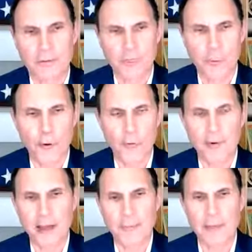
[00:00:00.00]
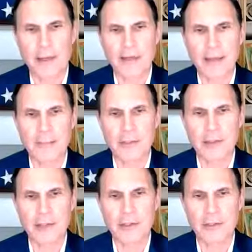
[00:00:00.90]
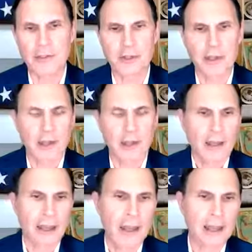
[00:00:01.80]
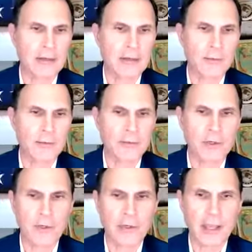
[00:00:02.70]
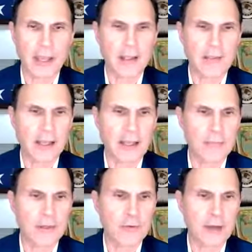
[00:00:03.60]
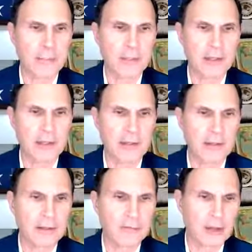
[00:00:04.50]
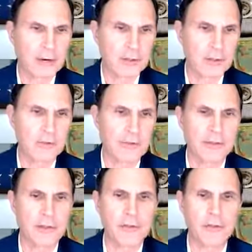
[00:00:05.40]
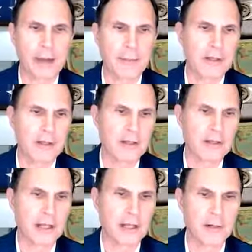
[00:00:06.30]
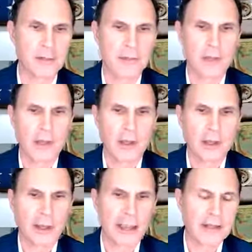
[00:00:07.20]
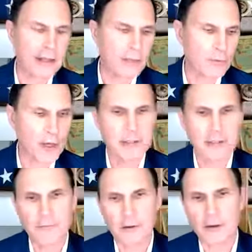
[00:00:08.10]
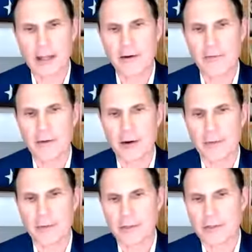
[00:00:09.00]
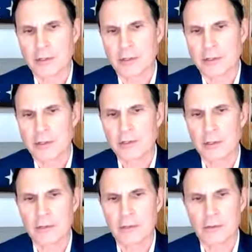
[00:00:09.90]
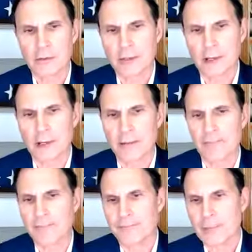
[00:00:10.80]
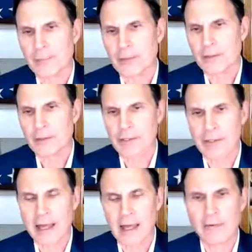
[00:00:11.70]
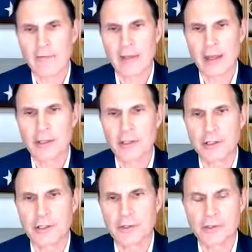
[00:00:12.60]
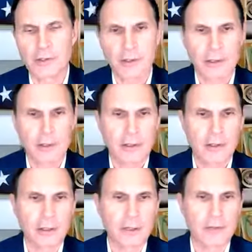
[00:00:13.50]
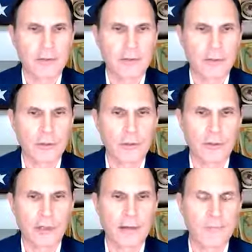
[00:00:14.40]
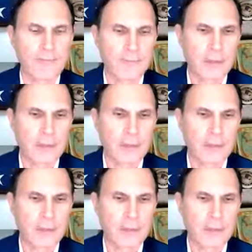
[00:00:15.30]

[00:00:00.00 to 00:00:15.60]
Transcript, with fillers: form complex applications. And when you look at it, they can be dropped in, these microservices can be dropped in containers and they can run in different cloud environments. So um, there's just a lot of advantages uh, to um,